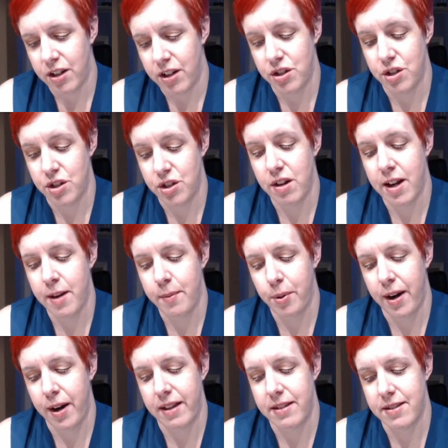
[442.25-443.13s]
Do not
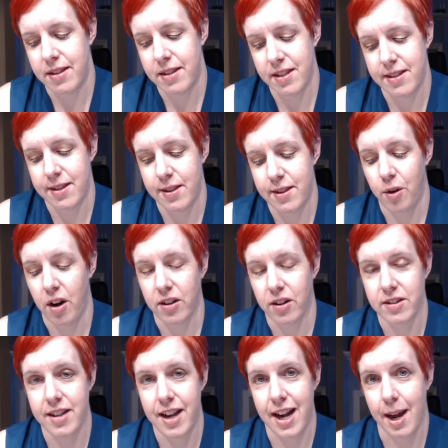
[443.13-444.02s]
press this the
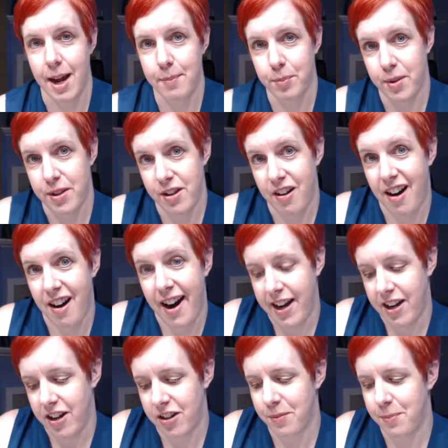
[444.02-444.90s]
wrong side up with your
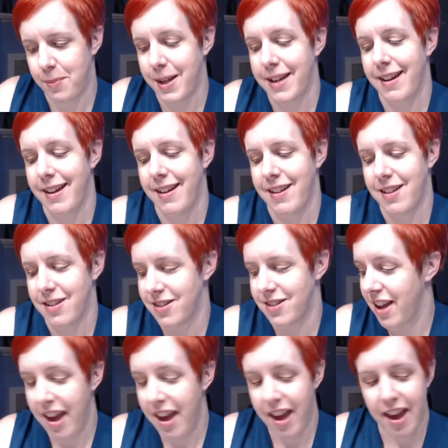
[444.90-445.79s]
iron, because